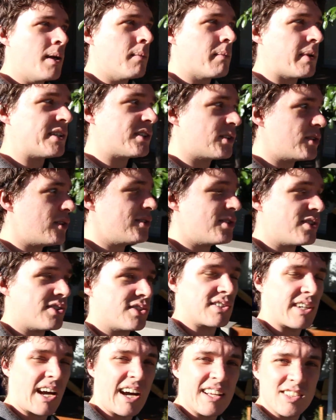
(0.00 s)
But as soon as you
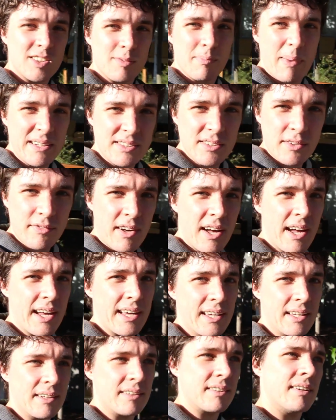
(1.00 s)
start
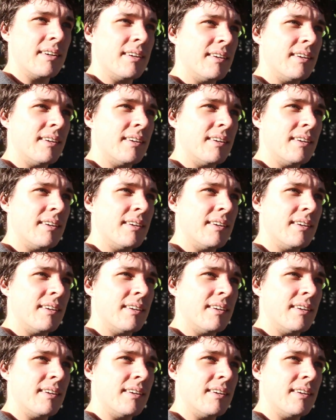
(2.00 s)
specifying it,